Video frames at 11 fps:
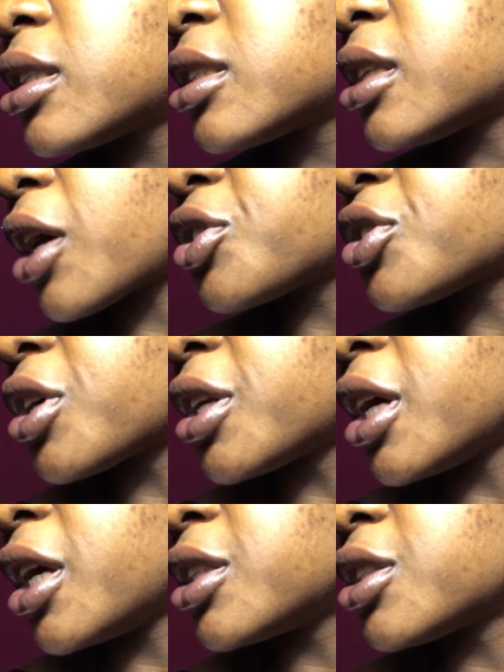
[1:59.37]

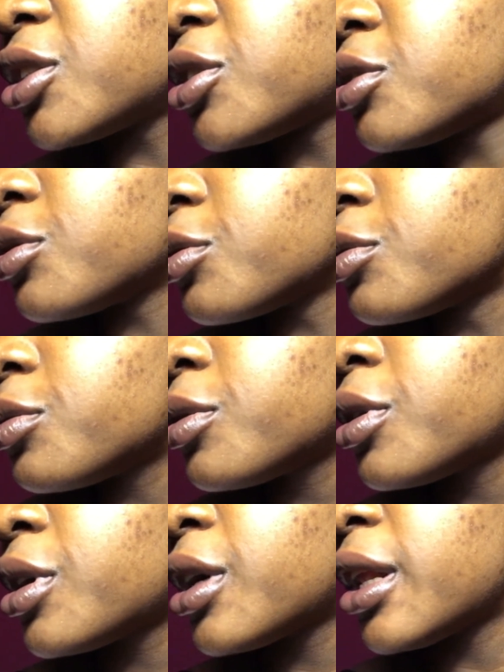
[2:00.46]
section into two
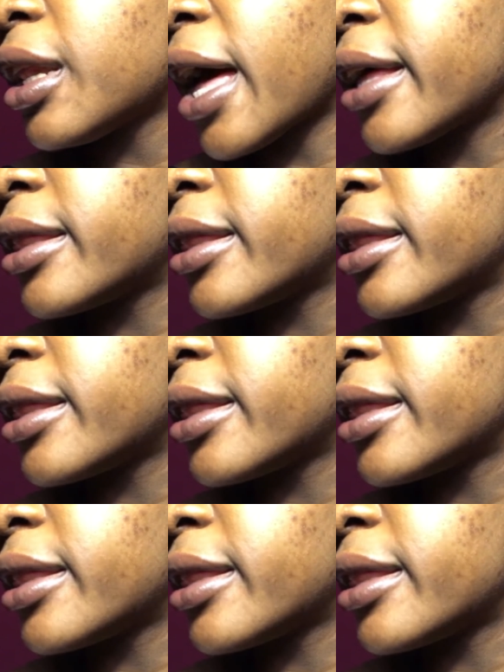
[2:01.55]
like